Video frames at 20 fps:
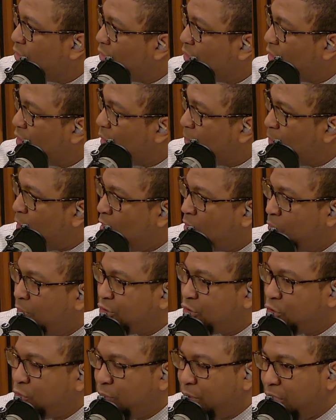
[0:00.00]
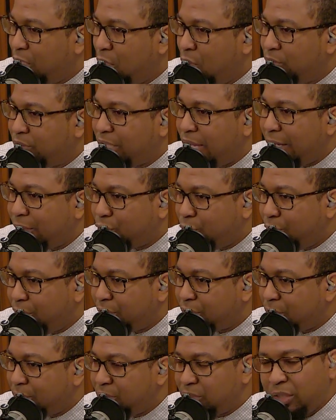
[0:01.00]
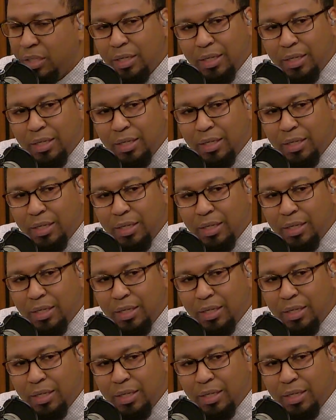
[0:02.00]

upon which do we go to execute his commission?